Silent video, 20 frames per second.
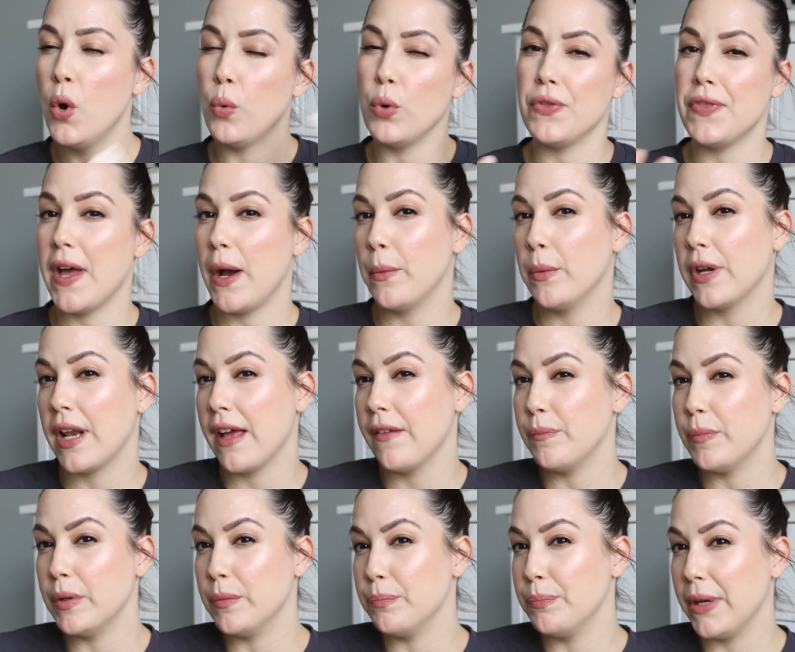Would that one
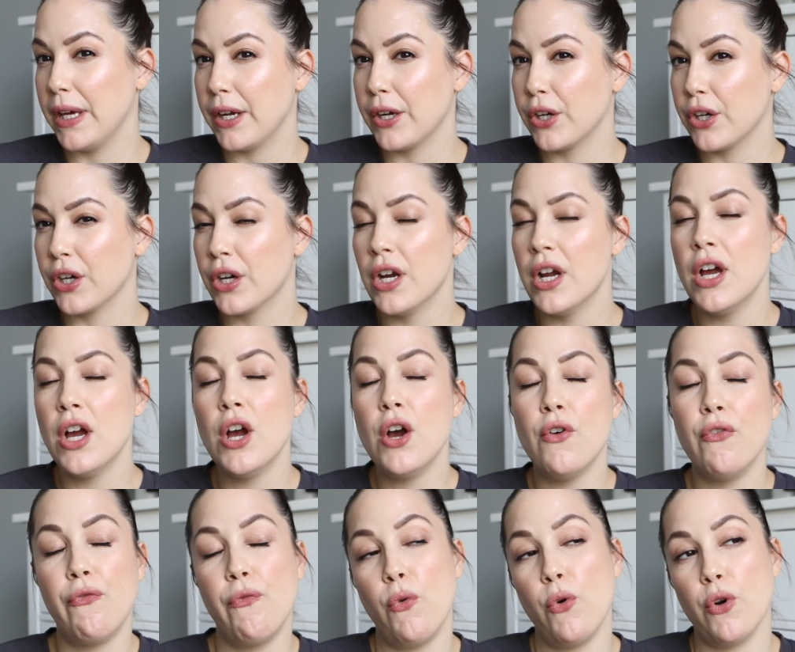have been better
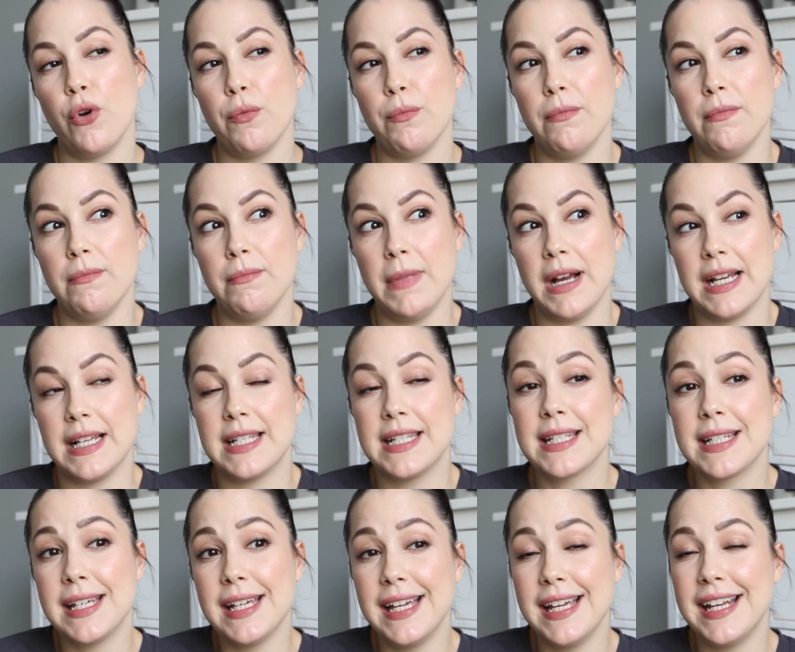for my
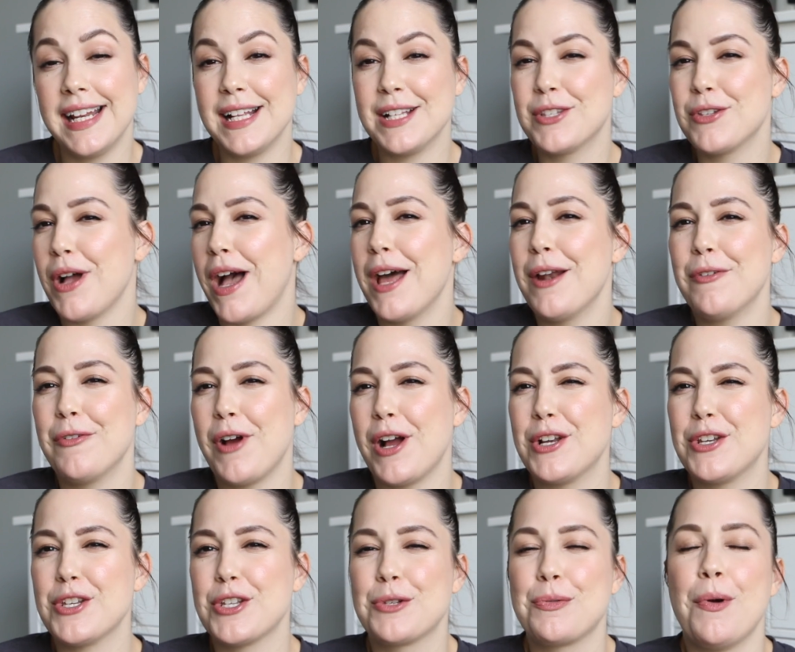skin? And so I don't know, I
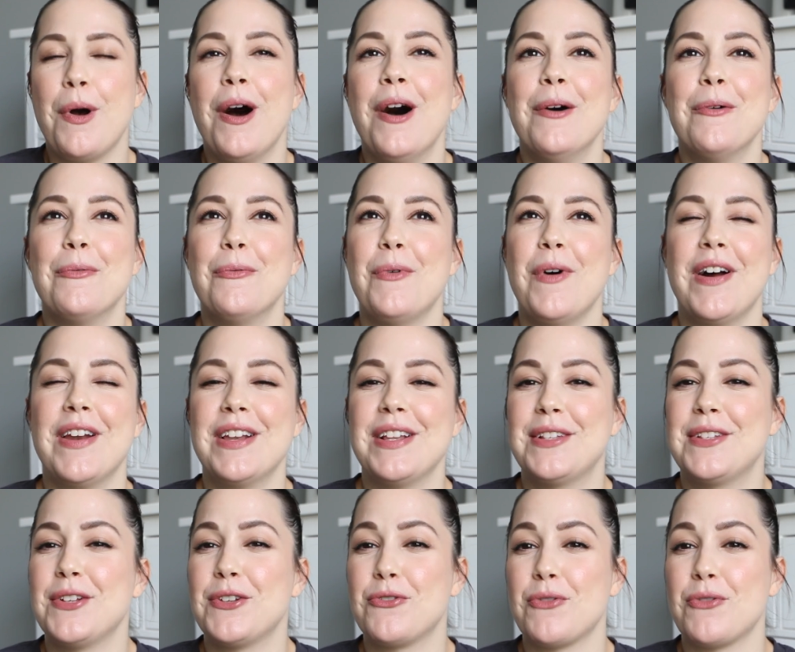just wanted to